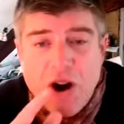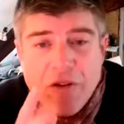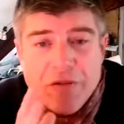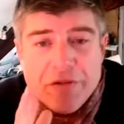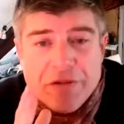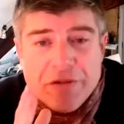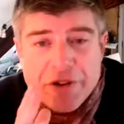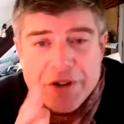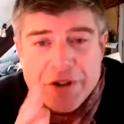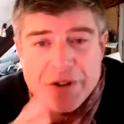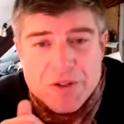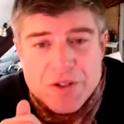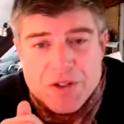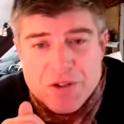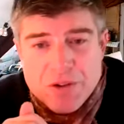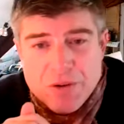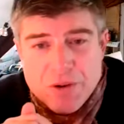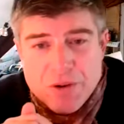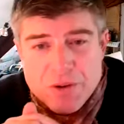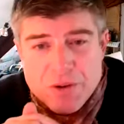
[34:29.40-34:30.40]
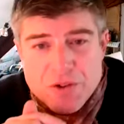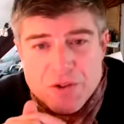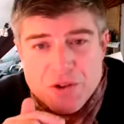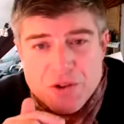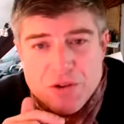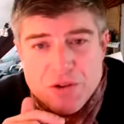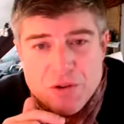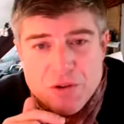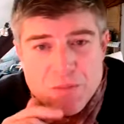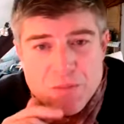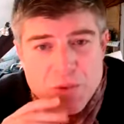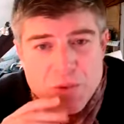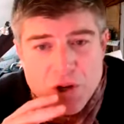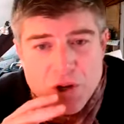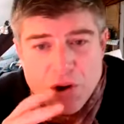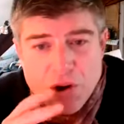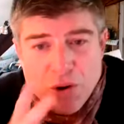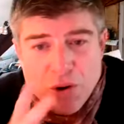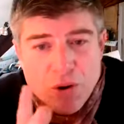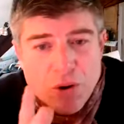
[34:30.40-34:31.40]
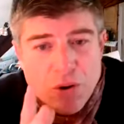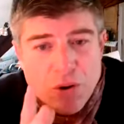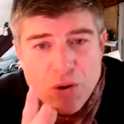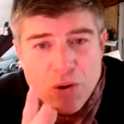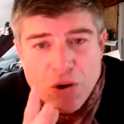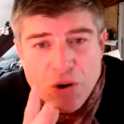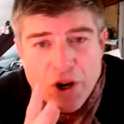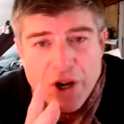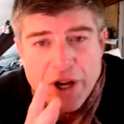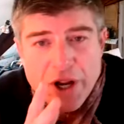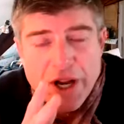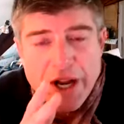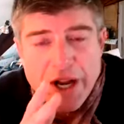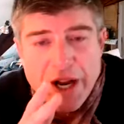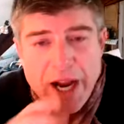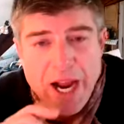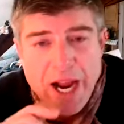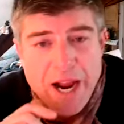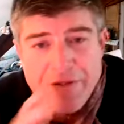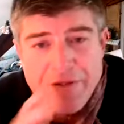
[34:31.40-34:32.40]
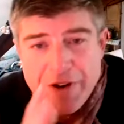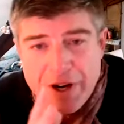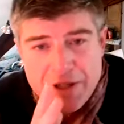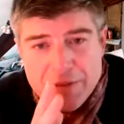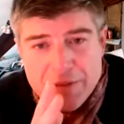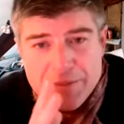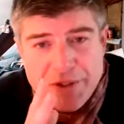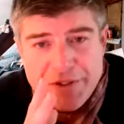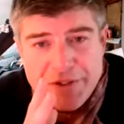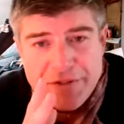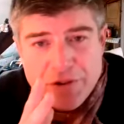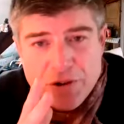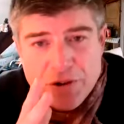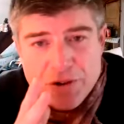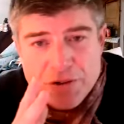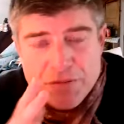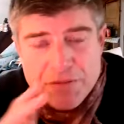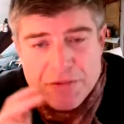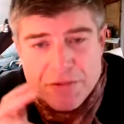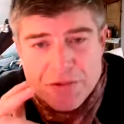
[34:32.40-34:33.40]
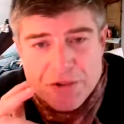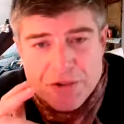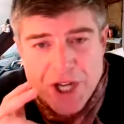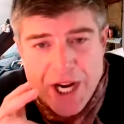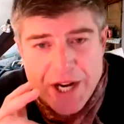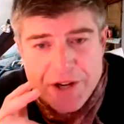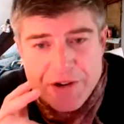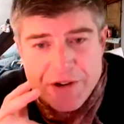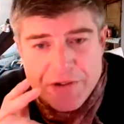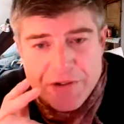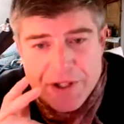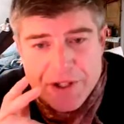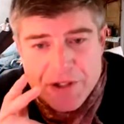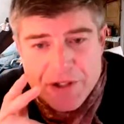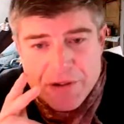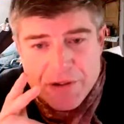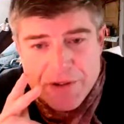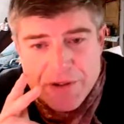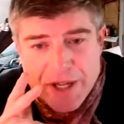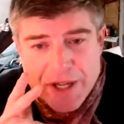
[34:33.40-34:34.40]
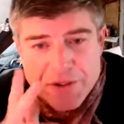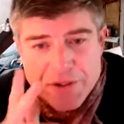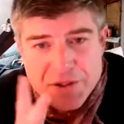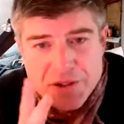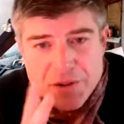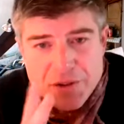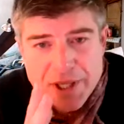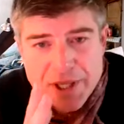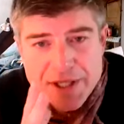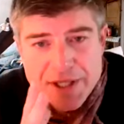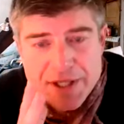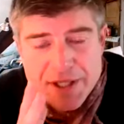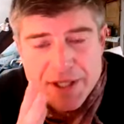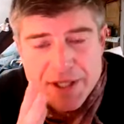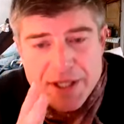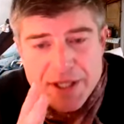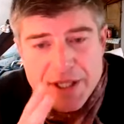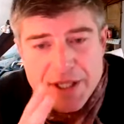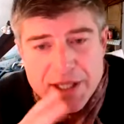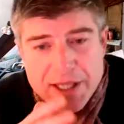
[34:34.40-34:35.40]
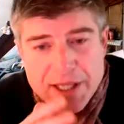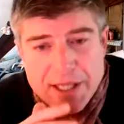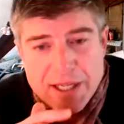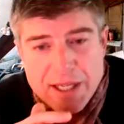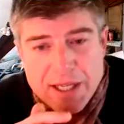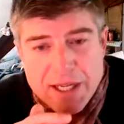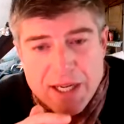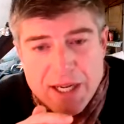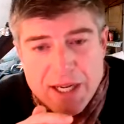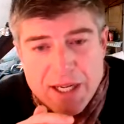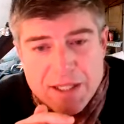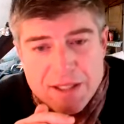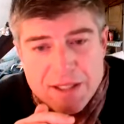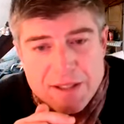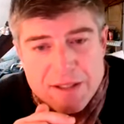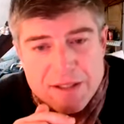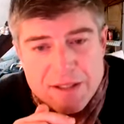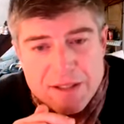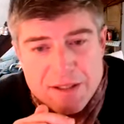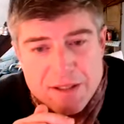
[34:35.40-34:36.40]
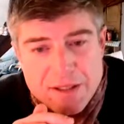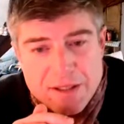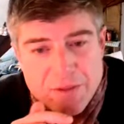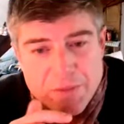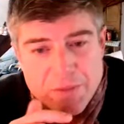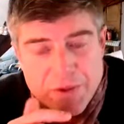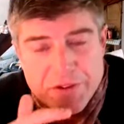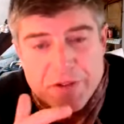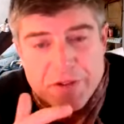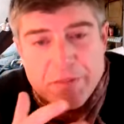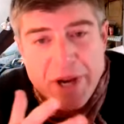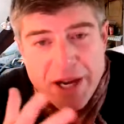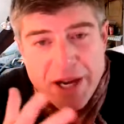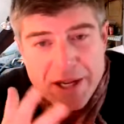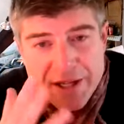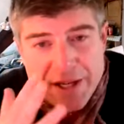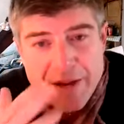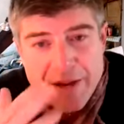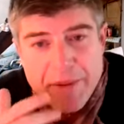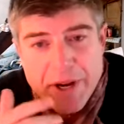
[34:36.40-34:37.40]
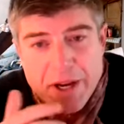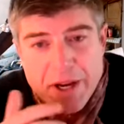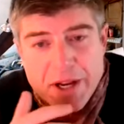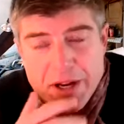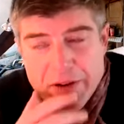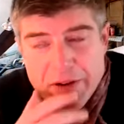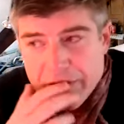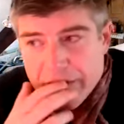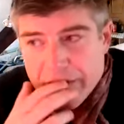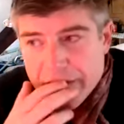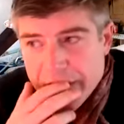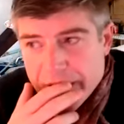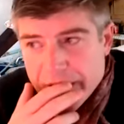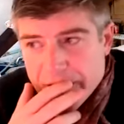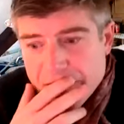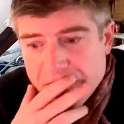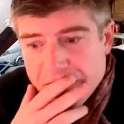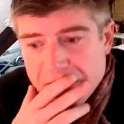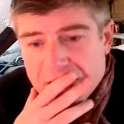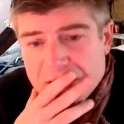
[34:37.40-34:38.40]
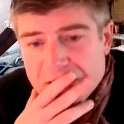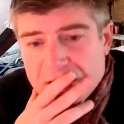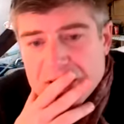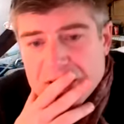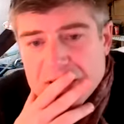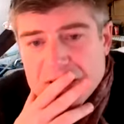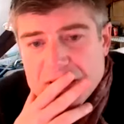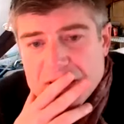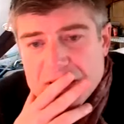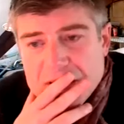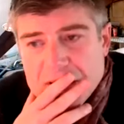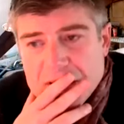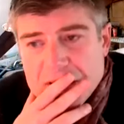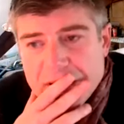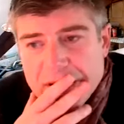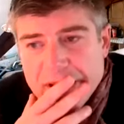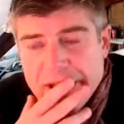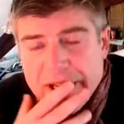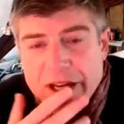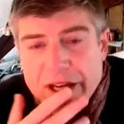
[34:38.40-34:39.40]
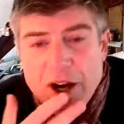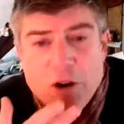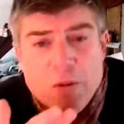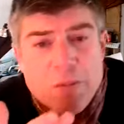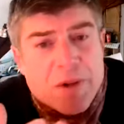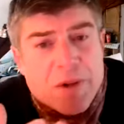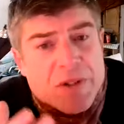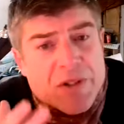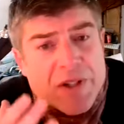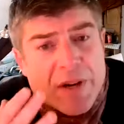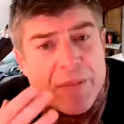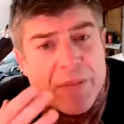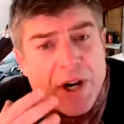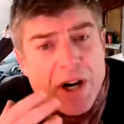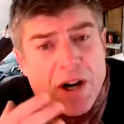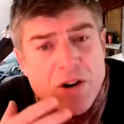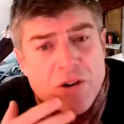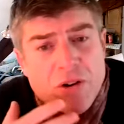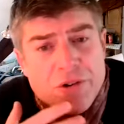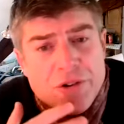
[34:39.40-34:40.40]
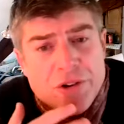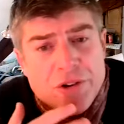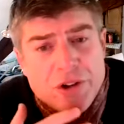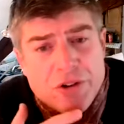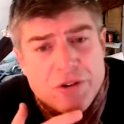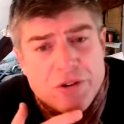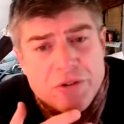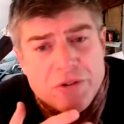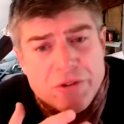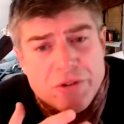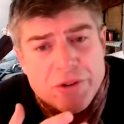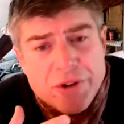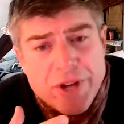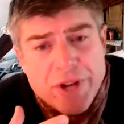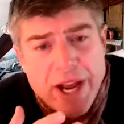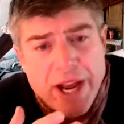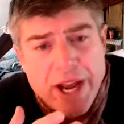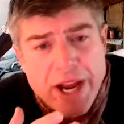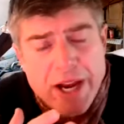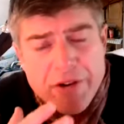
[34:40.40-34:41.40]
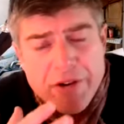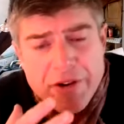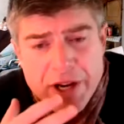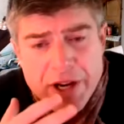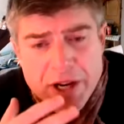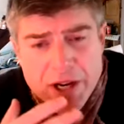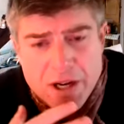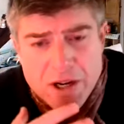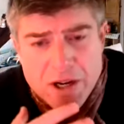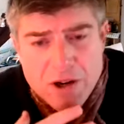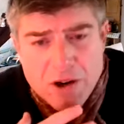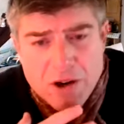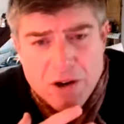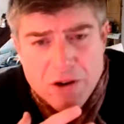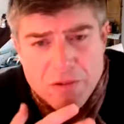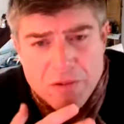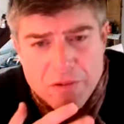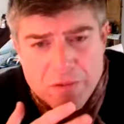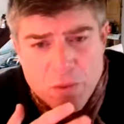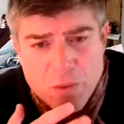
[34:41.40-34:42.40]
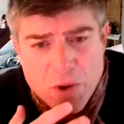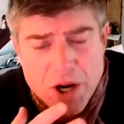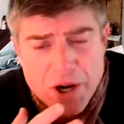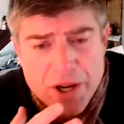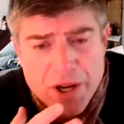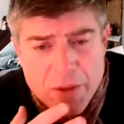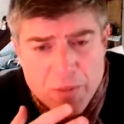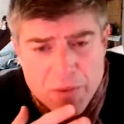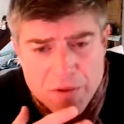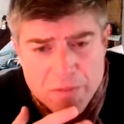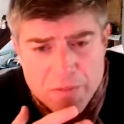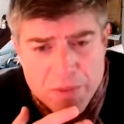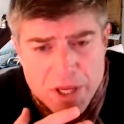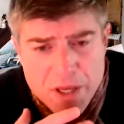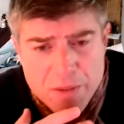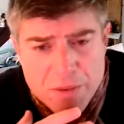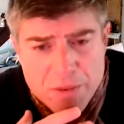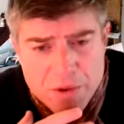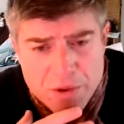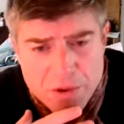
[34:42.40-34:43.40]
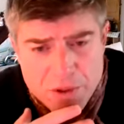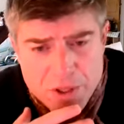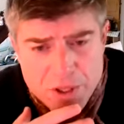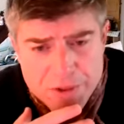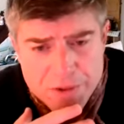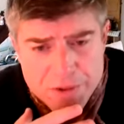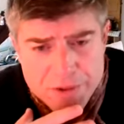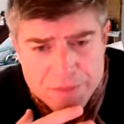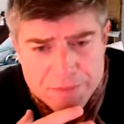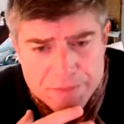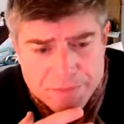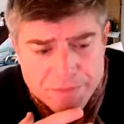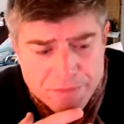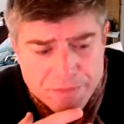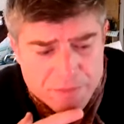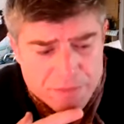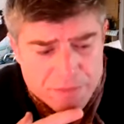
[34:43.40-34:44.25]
conference or Zoom call ever before January 2020, and with the pandemic and everything. So it opens up a whole new area of working with people, and